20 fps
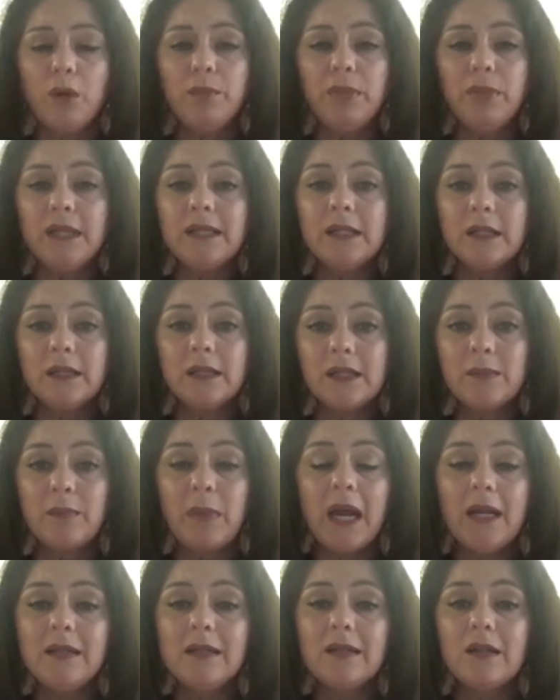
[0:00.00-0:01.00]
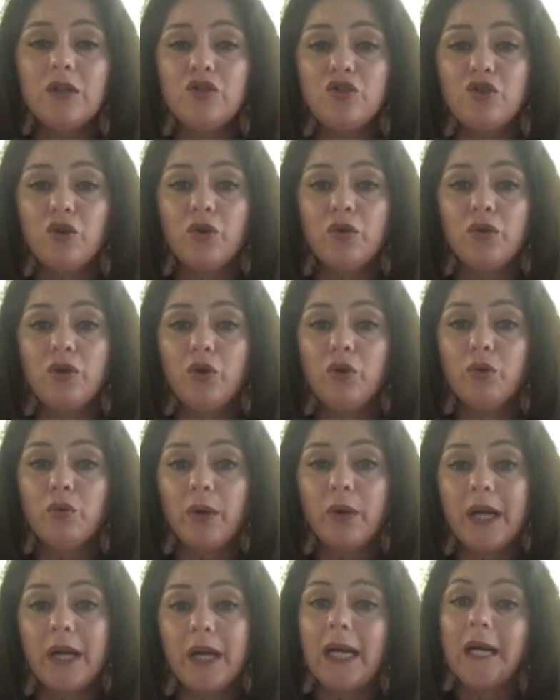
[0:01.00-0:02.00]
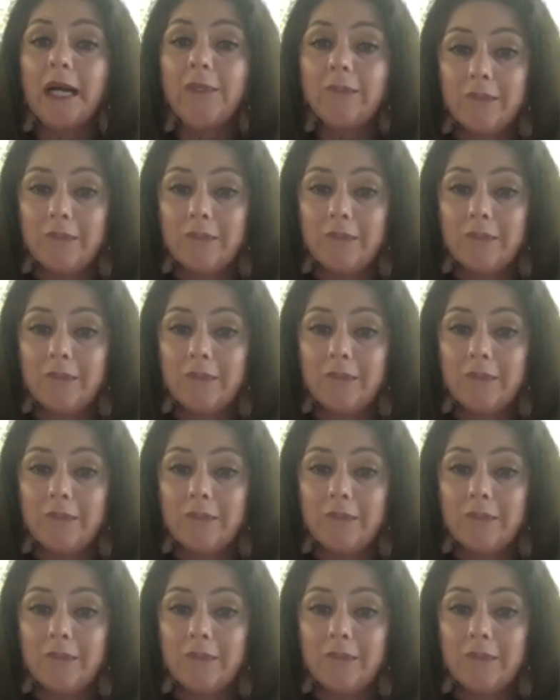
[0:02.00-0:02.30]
business space that you're renting.